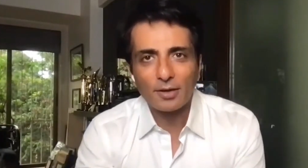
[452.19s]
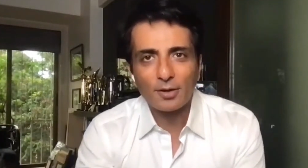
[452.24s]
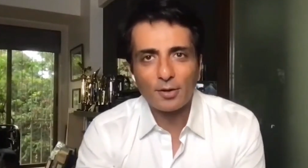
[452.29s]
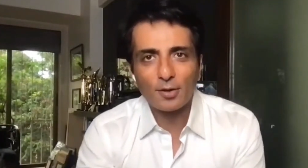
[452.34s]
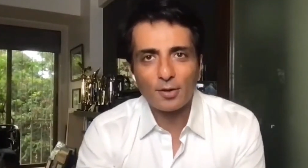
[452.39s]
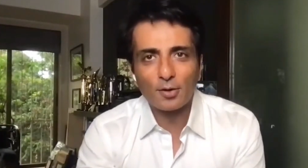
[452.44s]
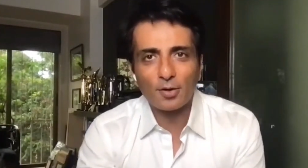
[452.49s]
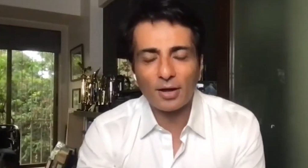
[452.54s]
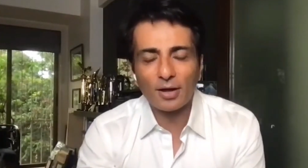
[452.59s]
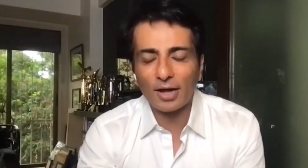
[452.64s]

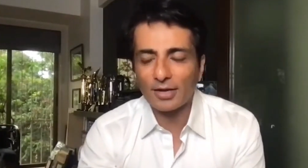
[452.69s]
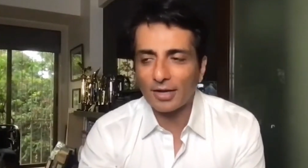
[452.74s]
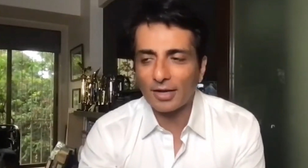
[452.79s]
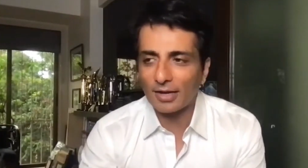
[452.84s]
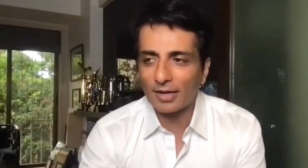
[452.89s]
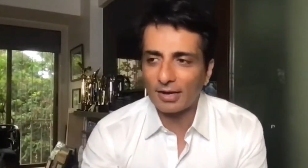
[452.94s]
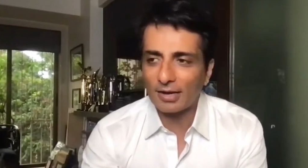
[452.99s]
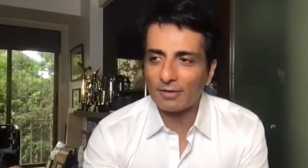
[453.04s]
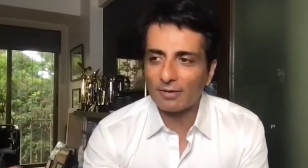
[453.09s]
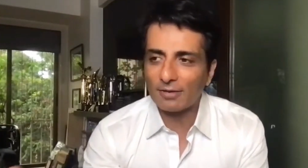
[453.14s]
You know,
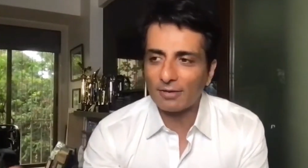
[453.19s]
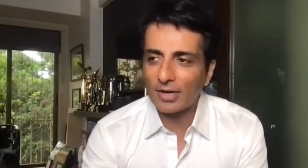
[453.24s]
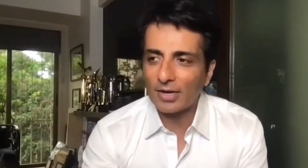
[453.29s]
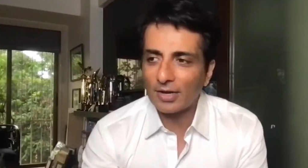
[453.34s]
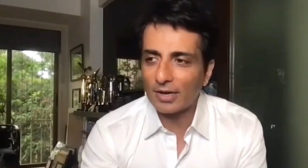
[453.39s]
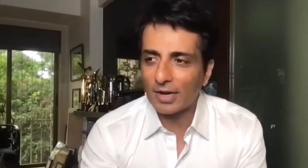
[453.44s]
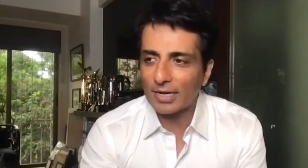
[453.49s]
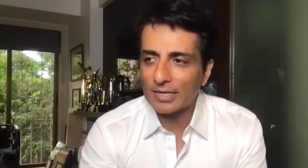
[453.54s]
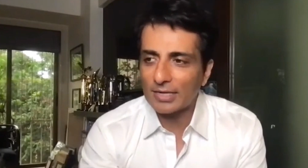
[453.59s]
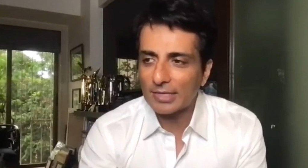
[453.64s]
I read a
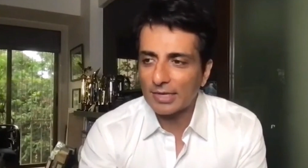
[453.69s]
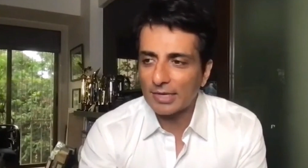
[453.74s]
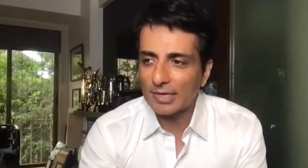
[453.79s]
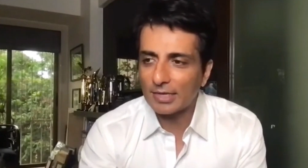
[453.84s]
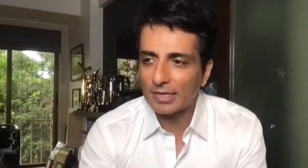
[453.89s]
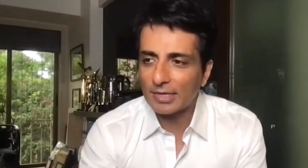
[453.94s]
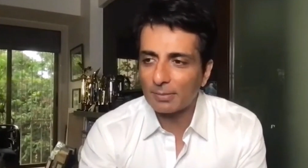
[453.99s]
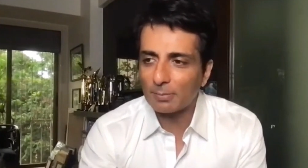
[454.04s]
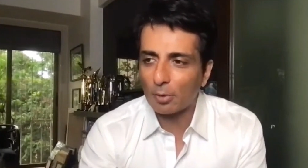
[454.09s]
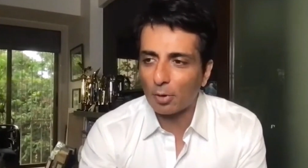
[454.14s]
very nice thing
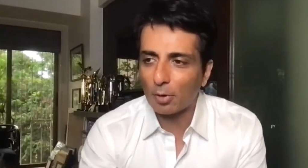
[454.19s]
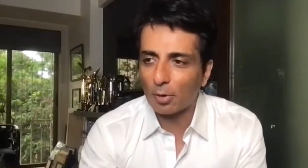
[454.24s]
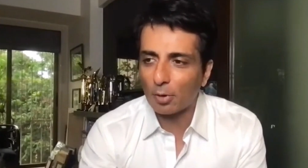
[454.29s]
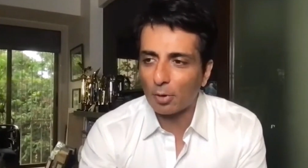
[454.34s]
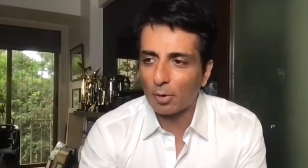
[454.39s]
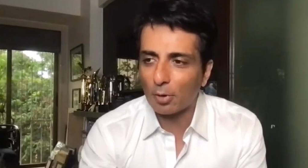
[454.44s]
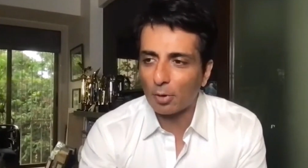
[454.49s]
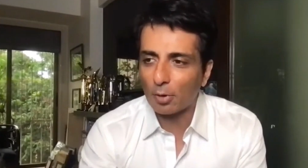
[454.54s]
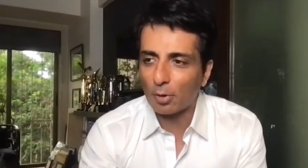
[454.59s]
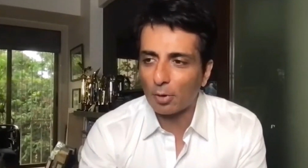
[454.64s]
in the
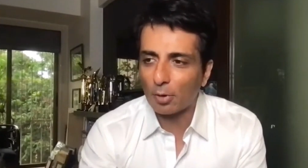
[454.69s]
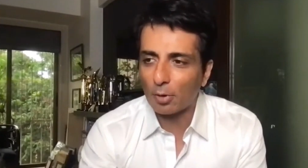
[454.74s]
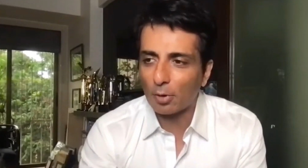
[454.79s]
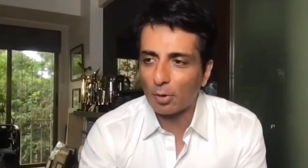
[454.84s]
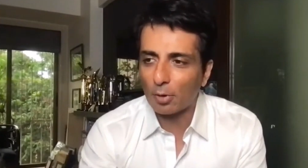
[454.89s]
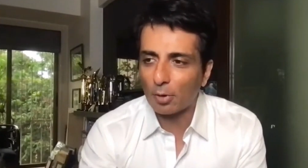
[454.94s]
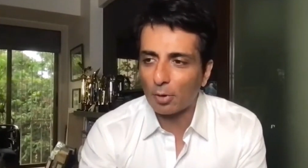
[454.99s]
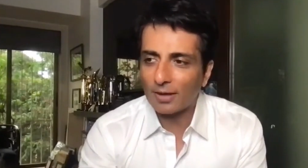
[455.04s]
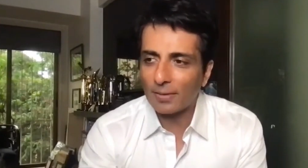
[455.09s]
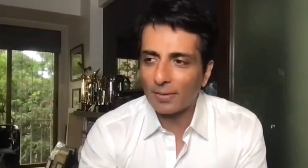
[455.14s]
morning.
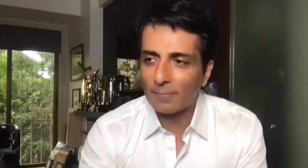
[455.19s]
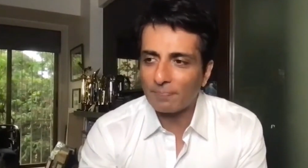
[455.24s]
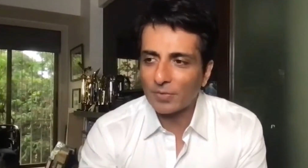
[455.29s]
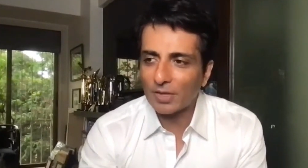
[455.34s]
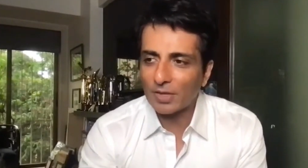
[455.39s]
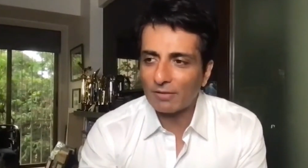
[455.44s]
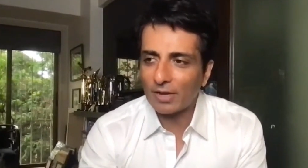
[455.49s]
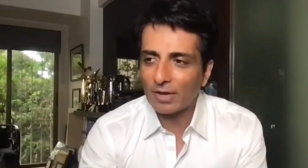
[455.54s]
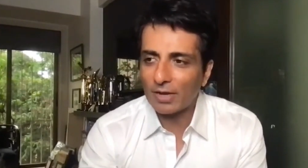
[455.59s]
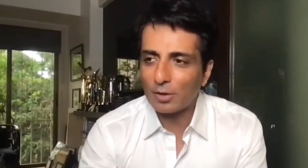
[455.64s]

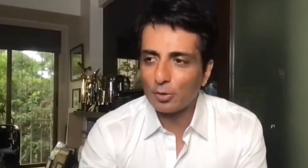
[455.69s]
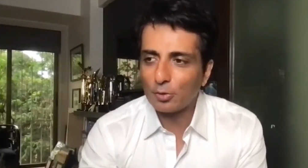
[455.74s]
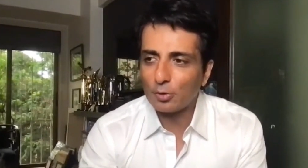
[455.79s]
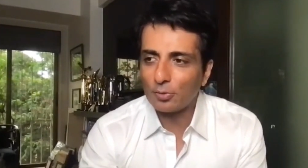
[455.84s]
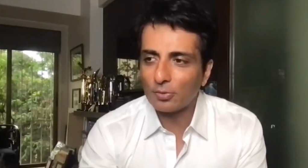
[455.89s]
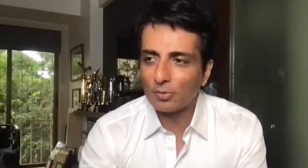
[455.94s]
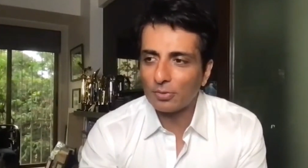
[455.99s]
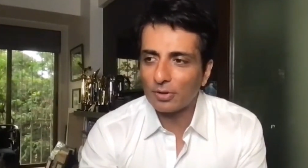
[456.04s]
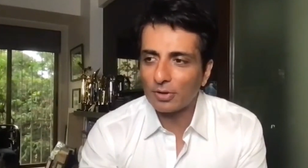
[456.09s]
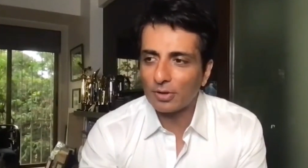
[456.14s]

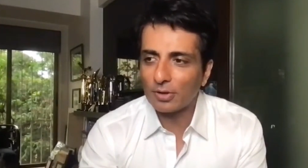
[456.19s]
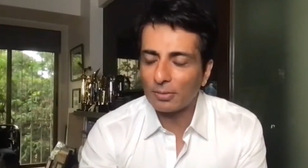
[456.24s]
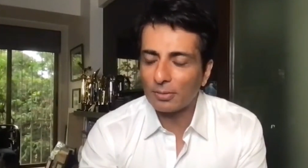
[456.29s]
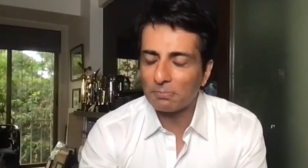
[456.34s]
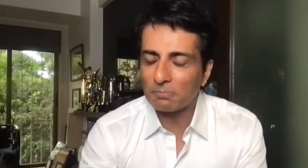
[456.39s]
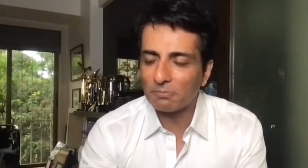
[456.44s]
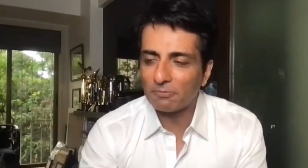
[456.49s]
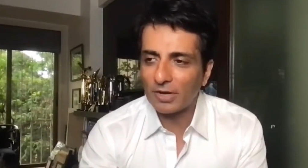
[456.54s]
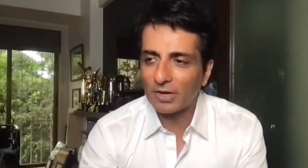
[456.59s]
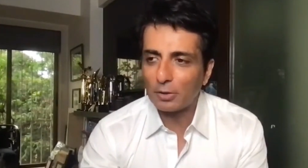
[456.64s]

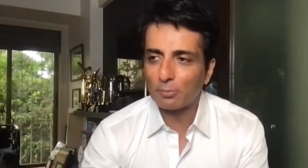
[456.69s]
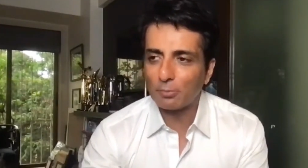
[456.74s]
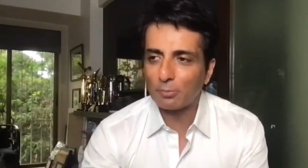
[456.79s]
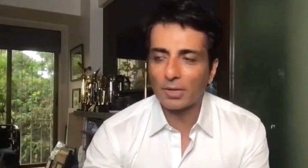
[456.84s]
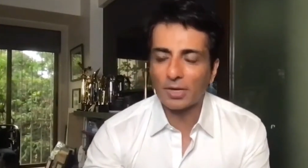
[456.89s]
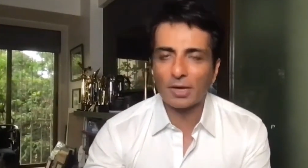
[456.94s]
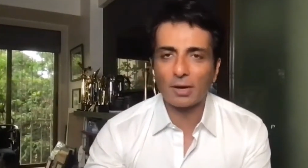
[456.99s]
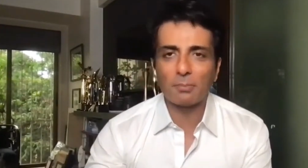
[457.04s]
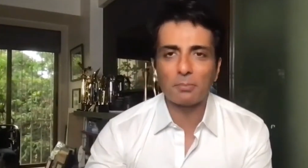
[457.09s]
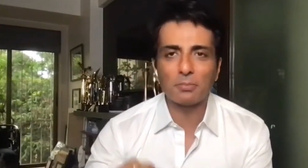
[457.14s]
When you
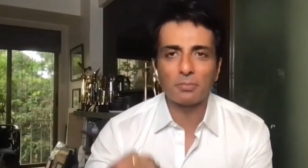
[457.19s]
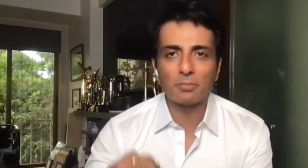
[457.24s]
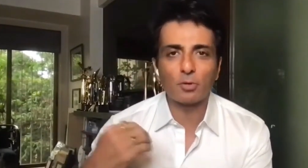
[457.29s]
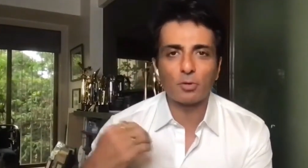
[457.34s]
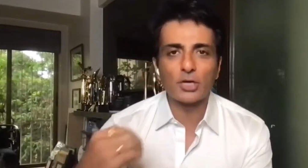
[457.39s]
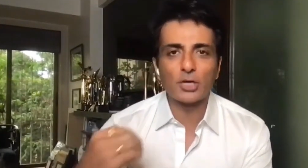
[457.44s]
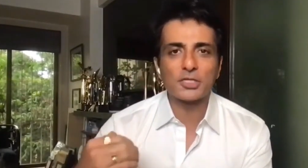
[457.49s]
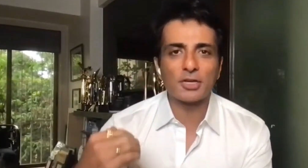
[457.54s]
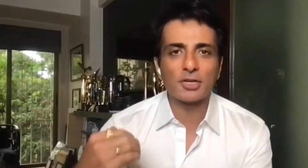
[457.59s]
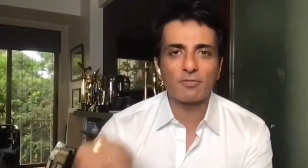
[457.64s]
become
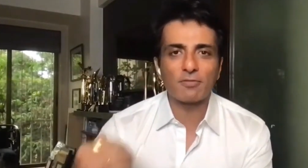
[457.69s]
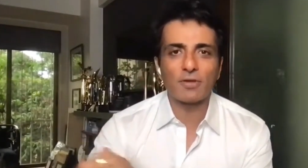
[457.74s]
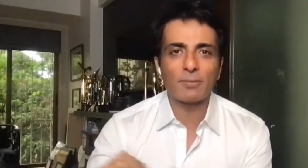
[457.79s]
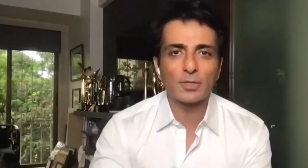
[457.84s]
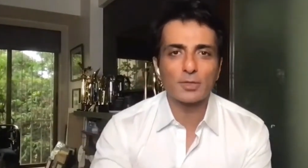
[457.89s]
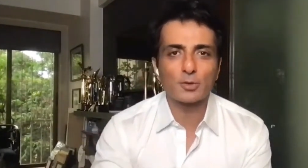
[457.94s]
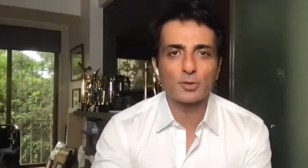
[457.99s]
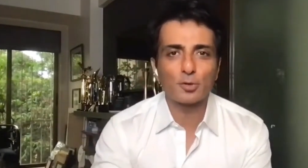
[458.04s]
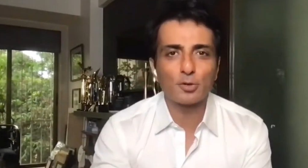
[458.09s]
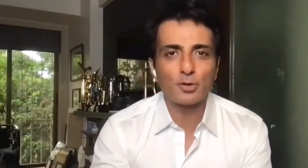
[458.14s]
rich and
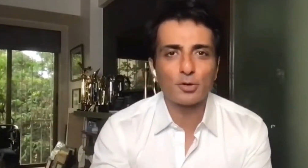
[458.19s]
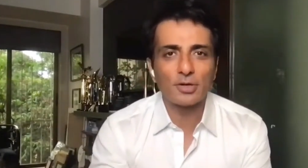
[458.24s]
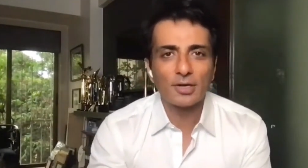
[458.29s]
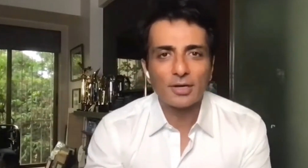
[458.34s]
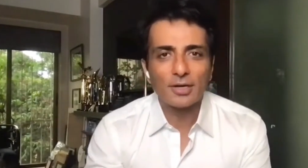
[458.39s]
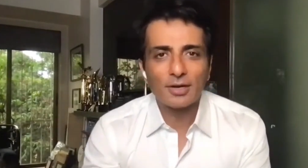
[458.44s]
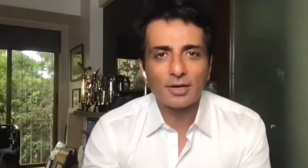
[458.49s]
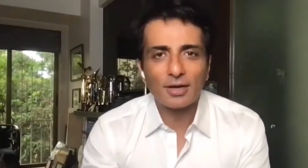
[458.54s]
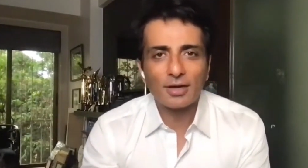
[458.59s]
famous, don't